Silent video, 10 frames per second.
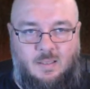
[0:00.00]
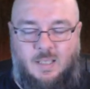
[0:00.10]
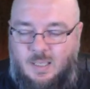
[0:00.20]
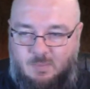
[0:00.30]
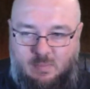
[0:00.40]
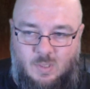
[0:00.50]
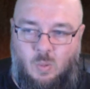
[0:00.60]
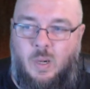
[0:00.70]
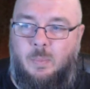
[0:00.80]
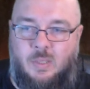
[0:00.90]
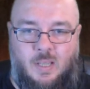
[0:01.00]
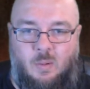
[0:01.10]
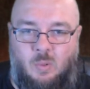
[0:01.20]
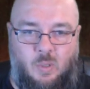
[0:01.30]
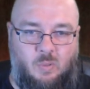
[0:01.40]
Yeah, twenty percent
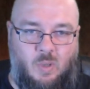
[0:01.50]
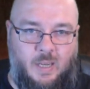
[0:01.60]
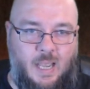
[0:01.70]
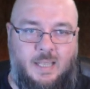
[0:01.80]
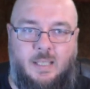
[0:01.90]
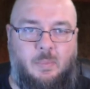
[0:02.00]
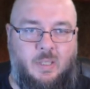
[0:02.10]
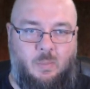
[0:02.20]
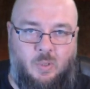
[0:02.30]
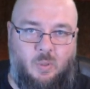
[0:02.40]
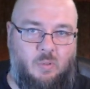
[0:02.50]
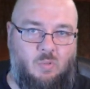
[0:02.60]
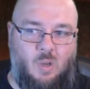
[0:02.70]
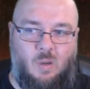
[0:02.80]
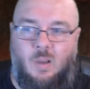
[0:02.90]
will do it right, eighty percent will do it
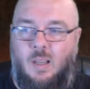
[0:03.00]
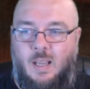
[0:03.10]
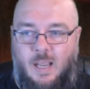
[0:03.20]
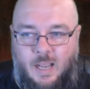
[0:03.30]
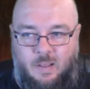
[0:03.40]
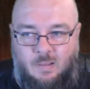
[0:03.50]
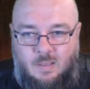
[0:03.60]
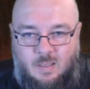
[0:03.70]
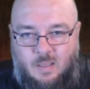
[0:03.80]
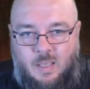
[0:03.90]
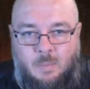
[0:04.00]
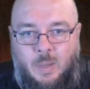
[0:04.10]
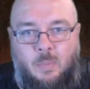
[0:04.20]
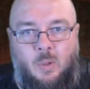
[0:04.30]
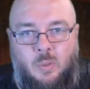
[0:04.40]
wrong, and the
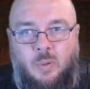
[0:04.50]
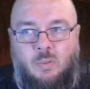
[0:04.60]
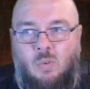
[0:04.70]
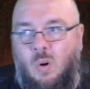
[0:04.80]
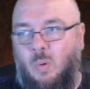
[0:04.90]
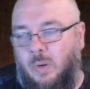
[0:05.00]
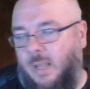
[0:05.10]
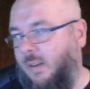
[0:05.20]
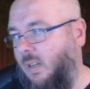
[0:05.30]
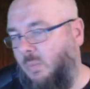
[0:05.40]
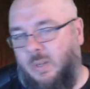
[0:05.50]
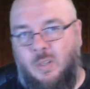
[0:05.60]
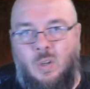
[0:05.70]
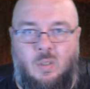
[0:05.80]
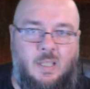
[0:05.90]
people who do it wrong would end up with
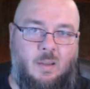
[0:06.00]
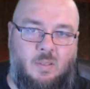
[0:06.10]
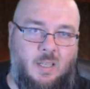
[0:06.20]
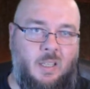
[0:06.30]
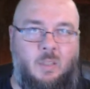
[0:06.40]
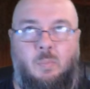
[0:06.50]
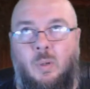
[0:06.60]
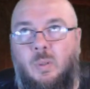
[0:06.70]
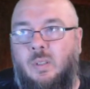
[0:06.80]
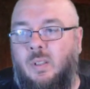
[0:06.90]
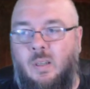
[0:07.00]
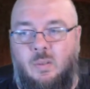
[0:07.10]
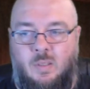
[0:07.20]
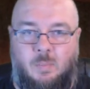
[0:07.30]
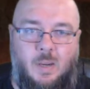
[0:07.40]
knocked out teeth, broken
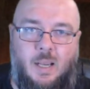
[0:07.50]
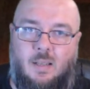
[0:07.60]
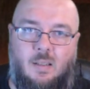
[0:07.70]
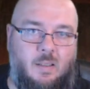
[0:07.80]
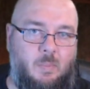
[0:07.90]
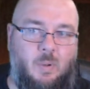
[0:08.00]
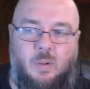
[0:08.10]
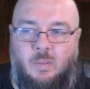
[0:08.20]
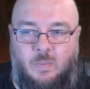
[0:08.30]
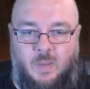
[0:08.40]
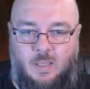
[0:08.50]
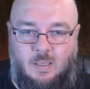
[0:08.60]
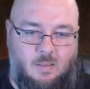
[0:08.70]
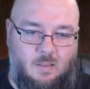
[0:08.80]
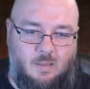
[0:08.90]
noses, black eyes, broken
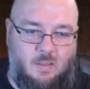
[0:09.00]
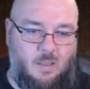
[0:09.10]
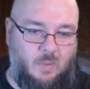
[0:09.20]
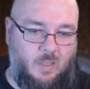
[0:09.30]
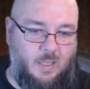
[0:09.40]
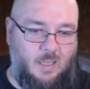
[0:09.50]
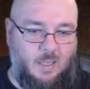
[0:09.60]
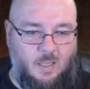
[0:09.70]
fingers, and stuff like that.